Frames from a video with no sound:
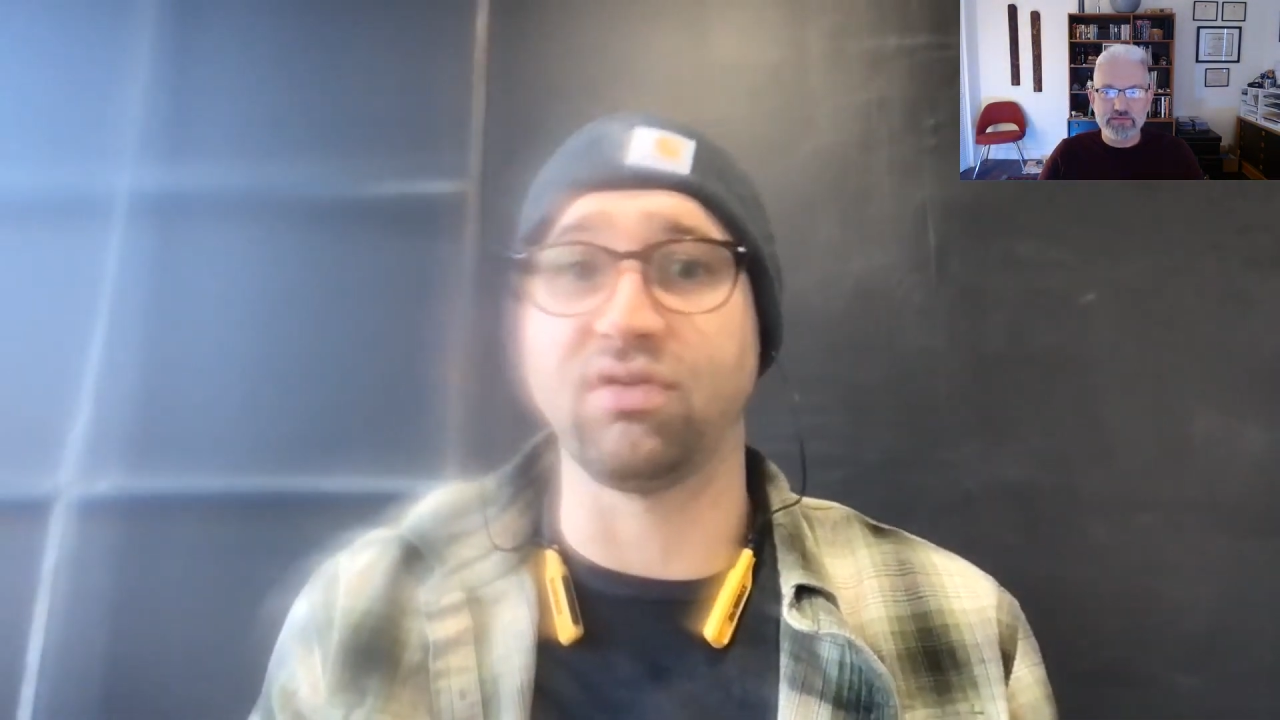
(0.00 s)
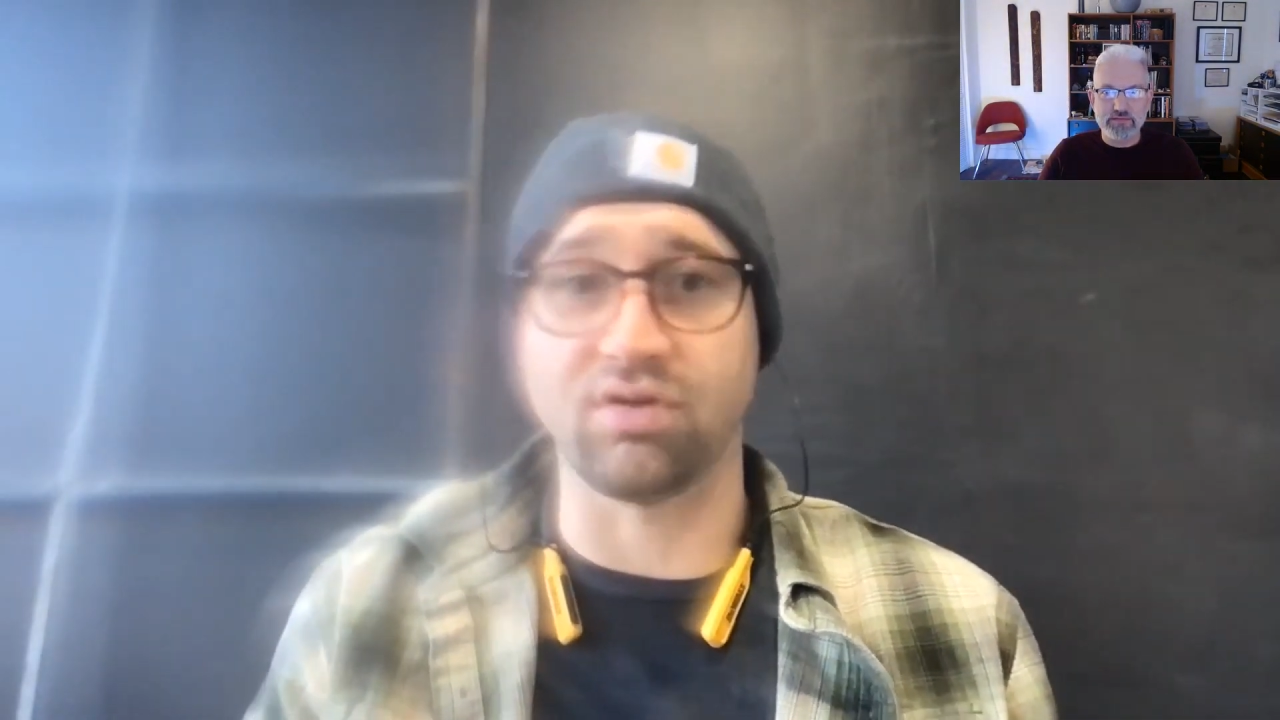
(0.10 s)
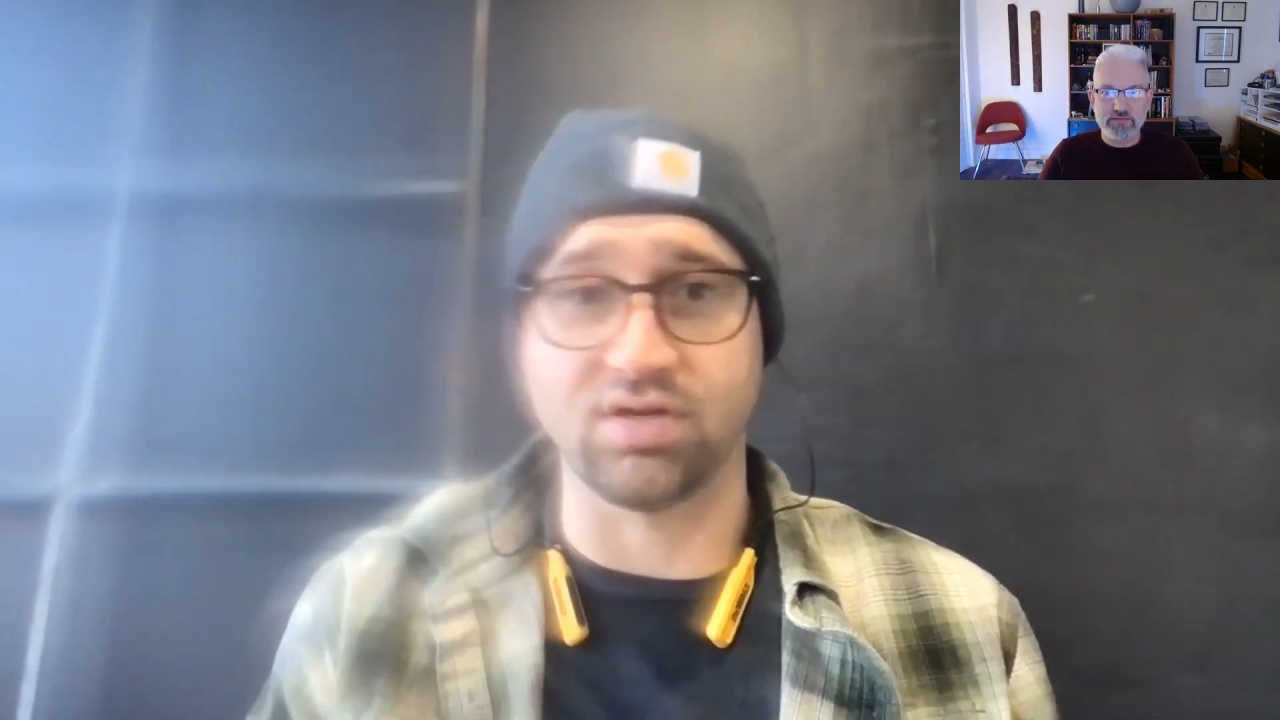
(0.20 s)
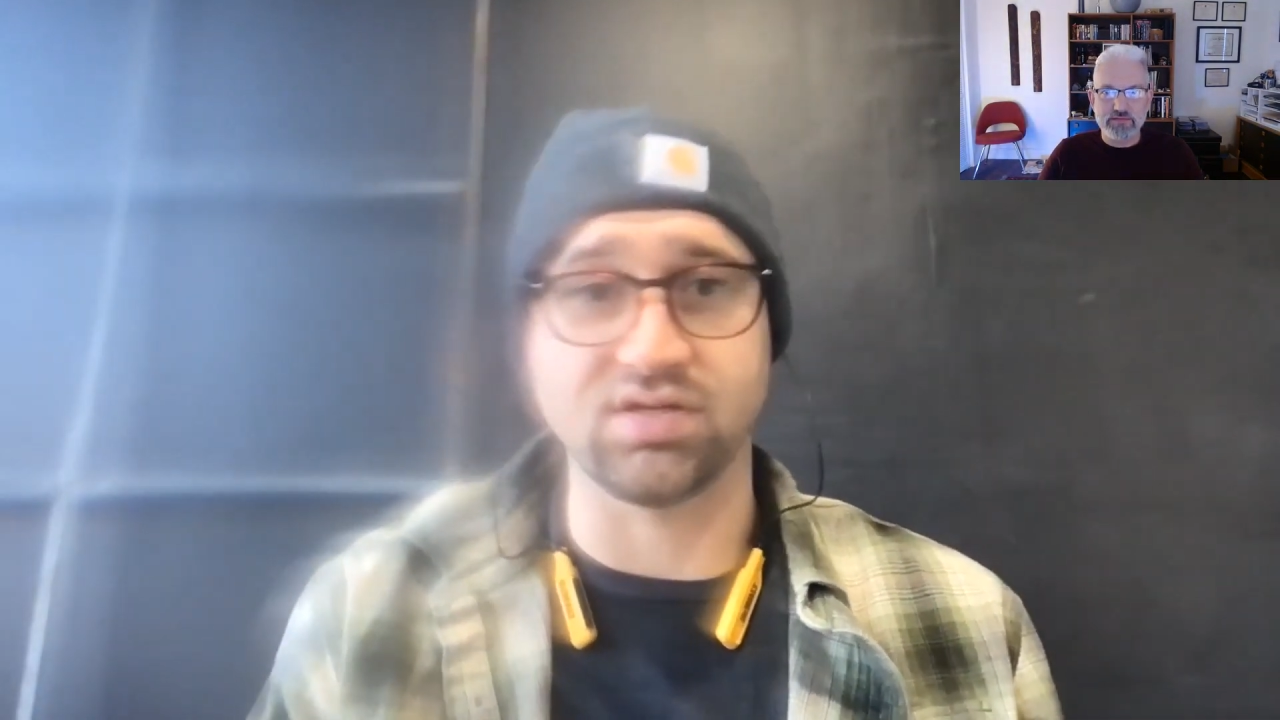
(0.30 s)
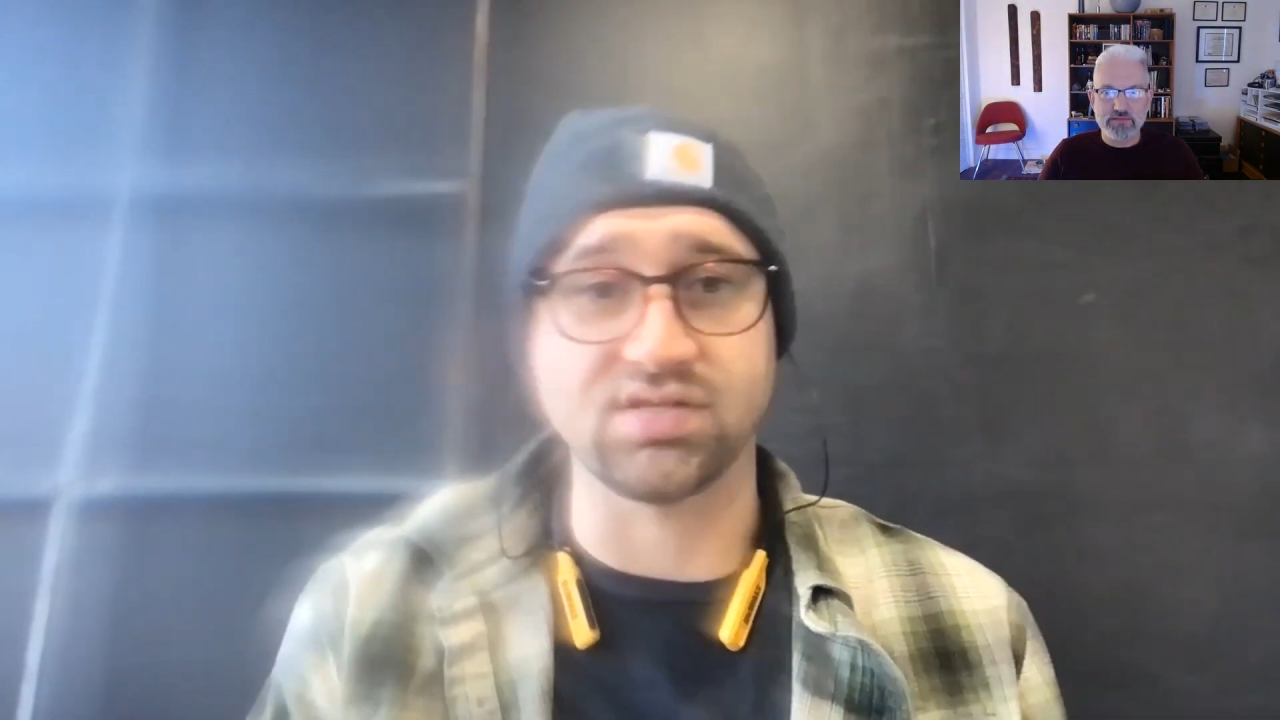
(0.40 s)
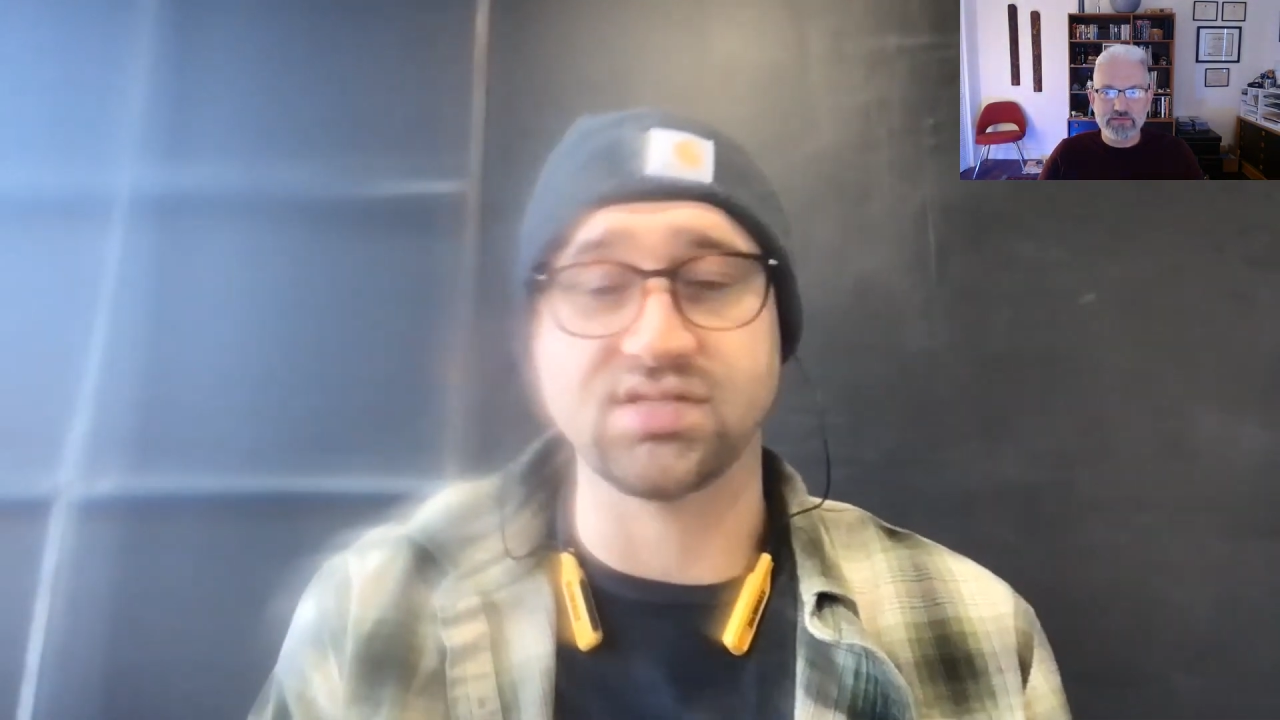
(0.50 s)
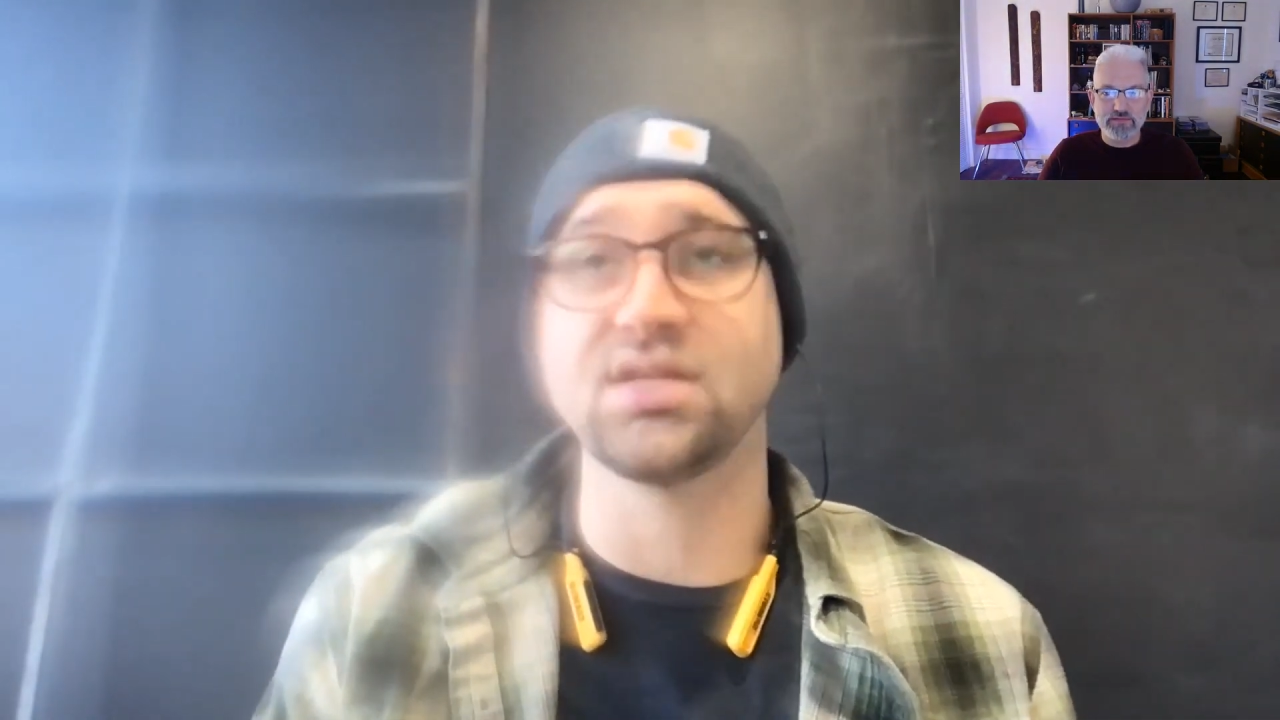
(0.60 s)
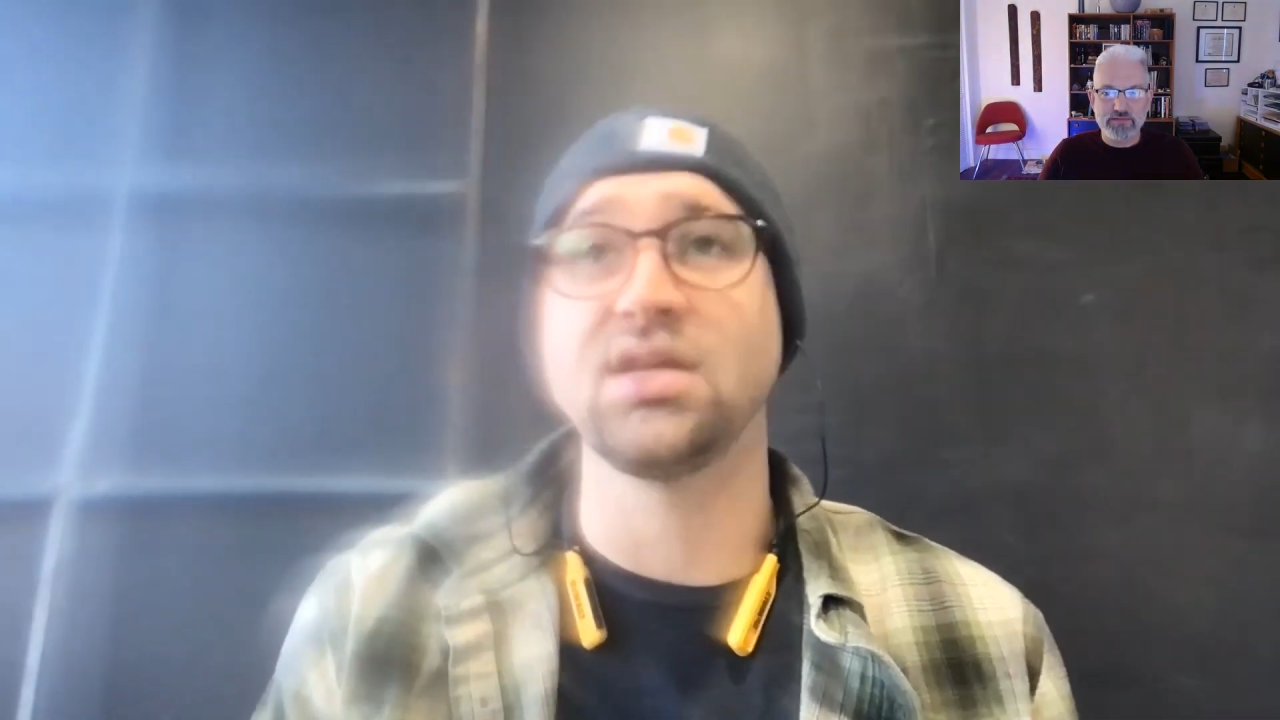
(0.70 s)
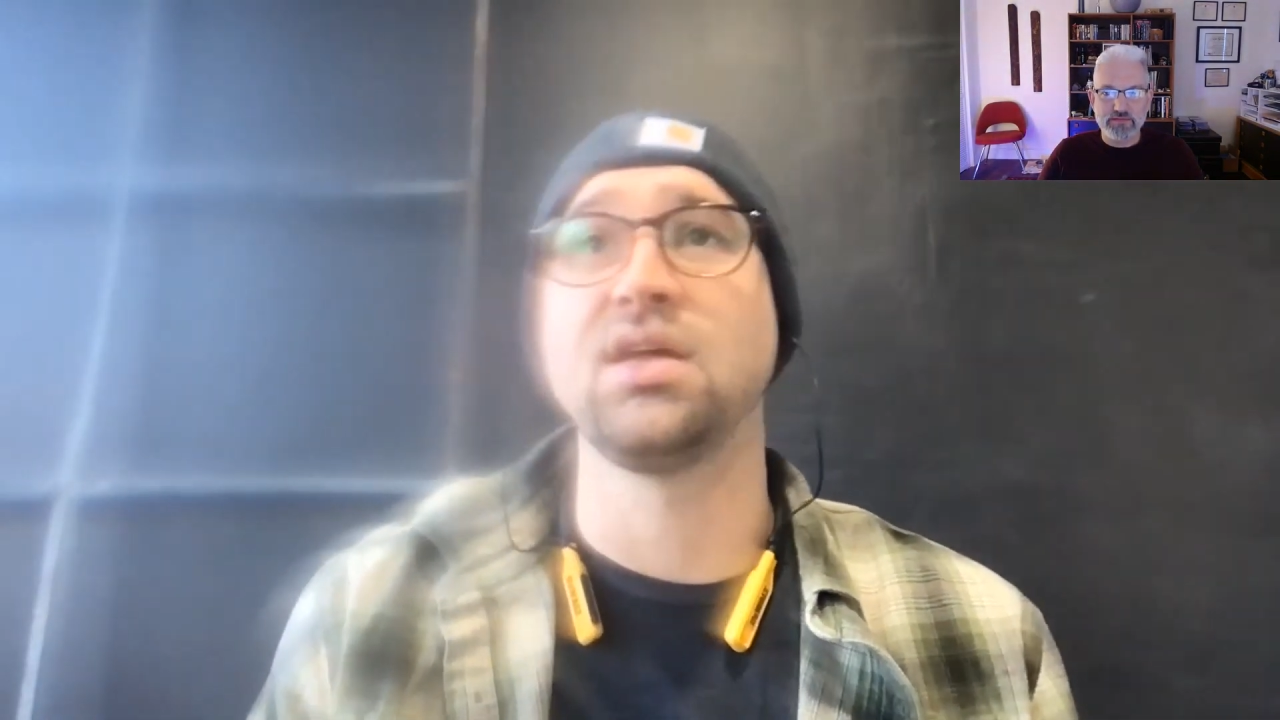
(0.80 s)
an artist